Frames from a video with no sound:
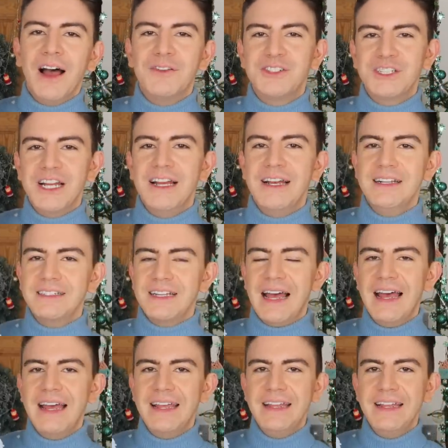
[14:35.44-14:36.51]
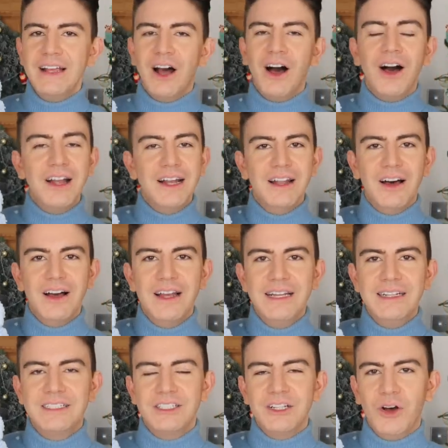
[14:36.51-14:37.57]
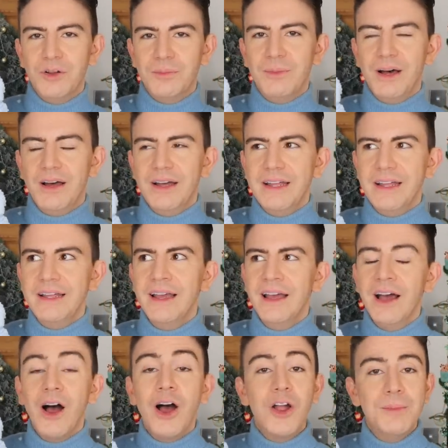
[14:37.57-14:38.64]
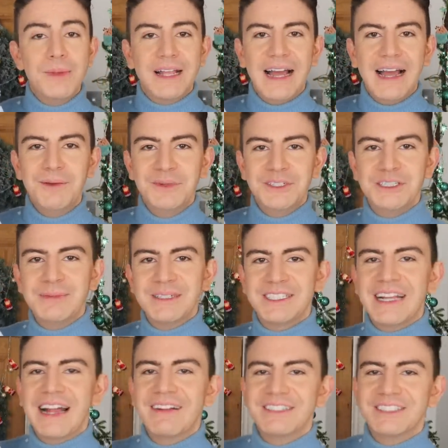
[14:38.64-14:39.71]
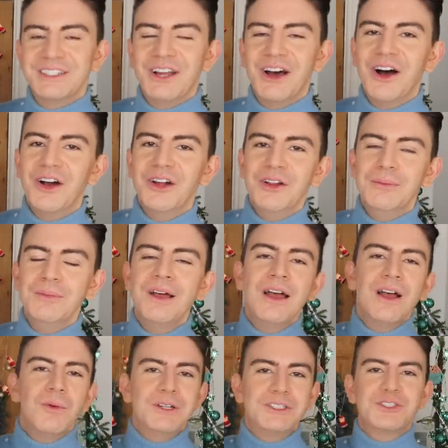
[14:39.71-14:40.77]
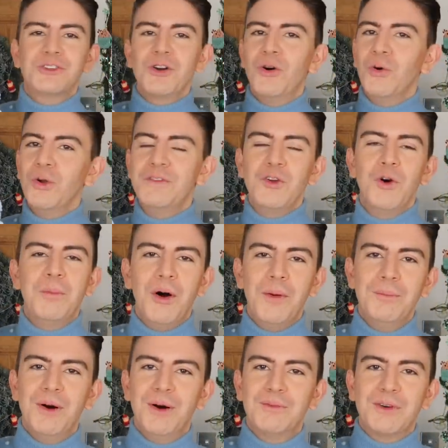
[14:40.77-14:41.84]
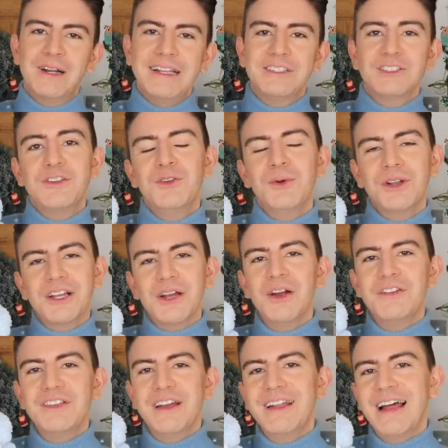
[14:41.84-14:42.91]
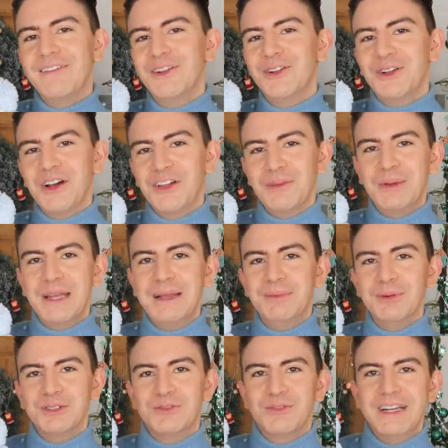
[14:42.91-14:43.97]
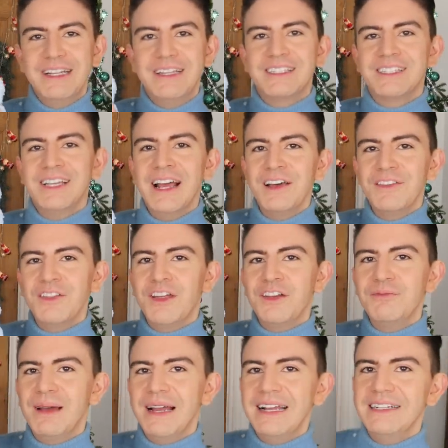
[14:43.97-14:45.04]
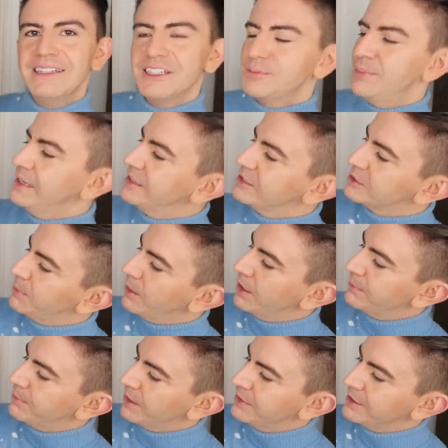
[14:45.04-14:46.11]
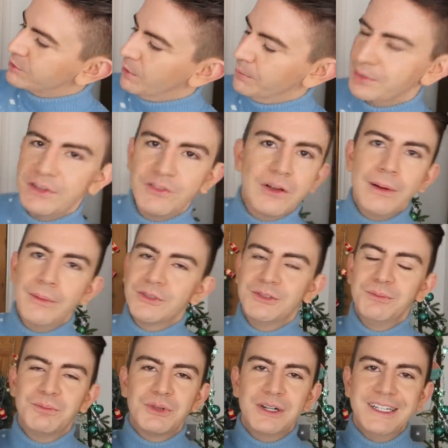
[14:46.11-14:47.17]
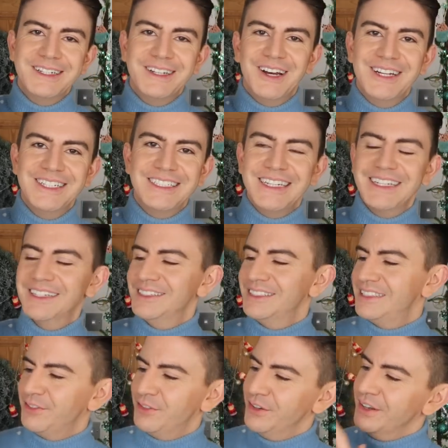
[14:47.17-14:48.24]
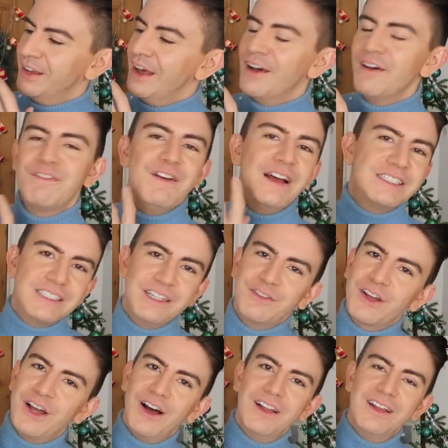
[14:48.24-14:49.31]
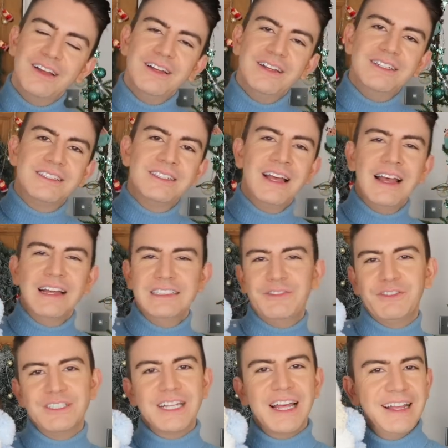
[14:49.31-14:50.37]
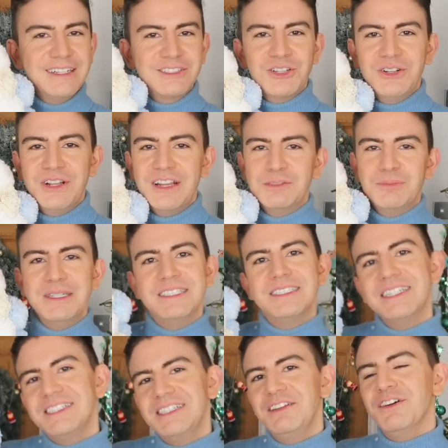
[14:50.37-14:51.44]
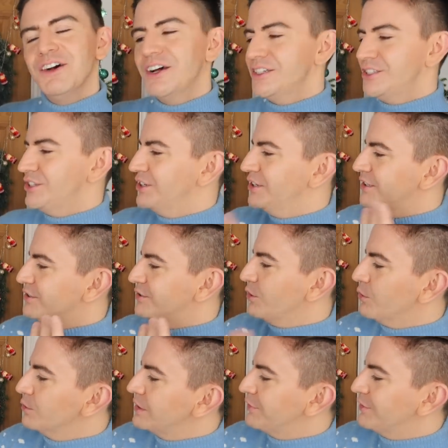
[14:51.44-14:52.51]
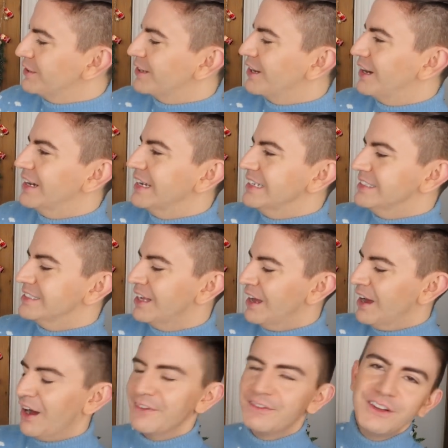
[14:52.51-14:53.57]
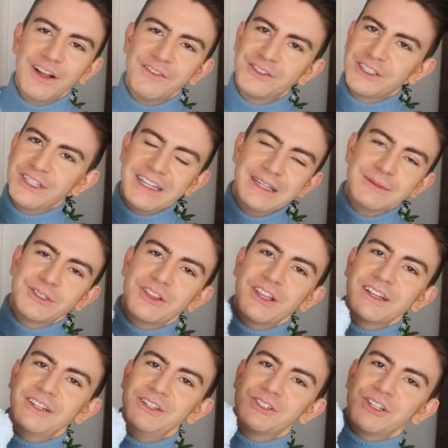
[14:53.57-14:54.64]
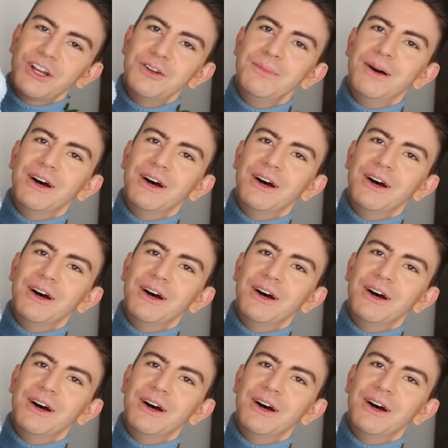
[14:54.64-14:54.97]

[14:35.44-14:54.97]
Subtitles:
I've shared a highlight on my home account, which is Mr. Carrington Home, which has got all of your pom-pom wreaths. So if you want to go over there and have a look at other people's wreaths that they've made that's been inspired by this one, but you've come up with some brilliant ideas, different festive colours, different takes on it. There's been Disney versions, all different kinds. I've loved seeing them, so thank you so